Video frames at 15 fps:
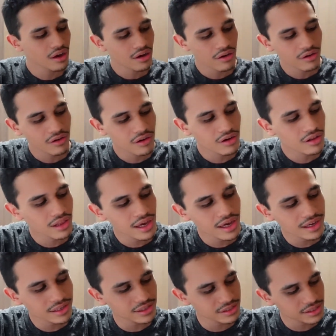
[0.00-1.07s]
all
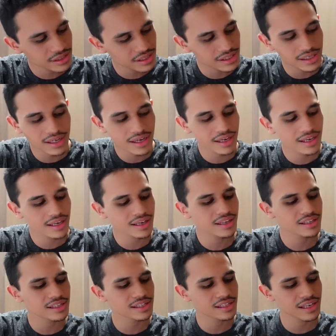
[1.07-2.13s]
I can say
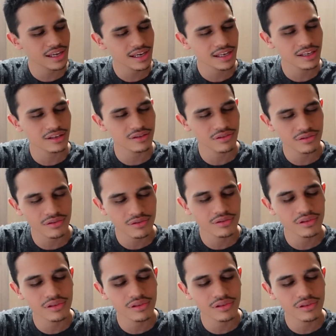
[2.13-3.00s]
is thank you,